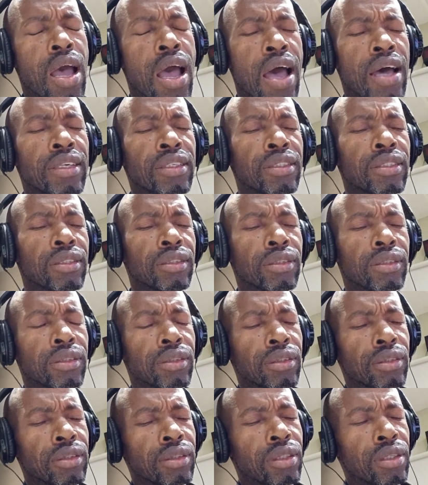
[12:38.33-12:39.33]
and
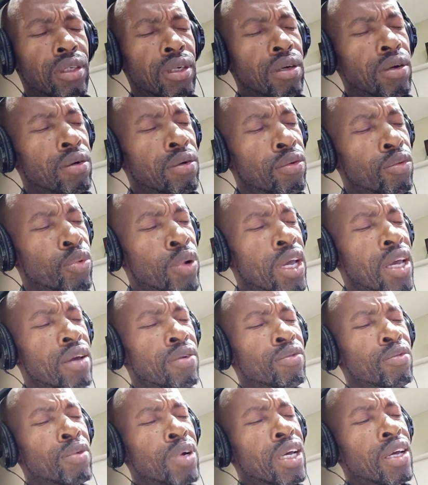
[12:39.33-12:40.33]

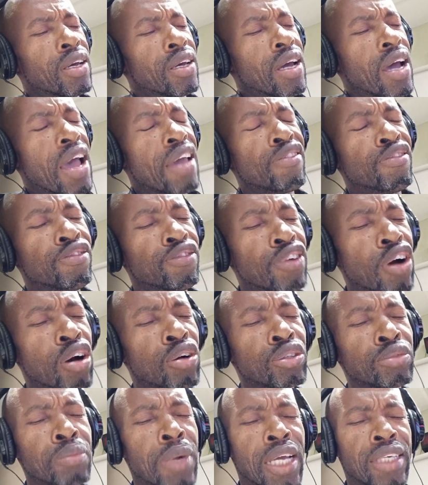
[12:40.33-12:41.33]
where where i
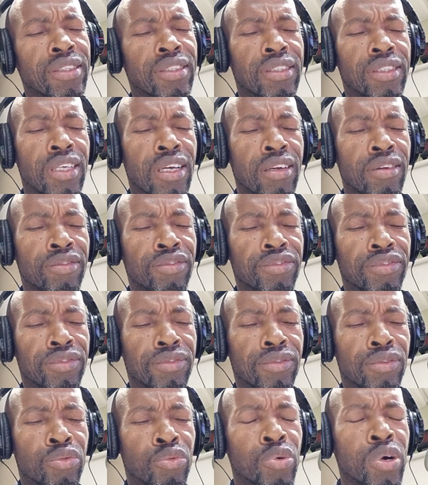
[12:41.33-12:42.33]
found myself
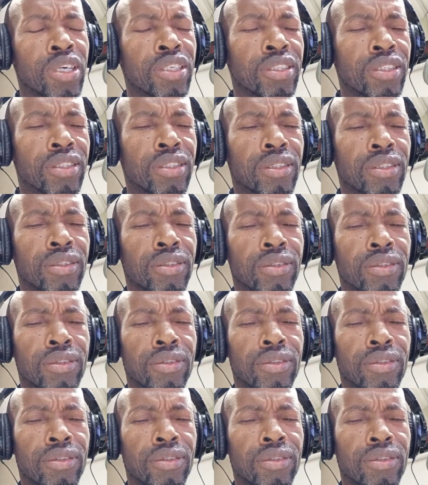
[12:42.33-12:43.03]
was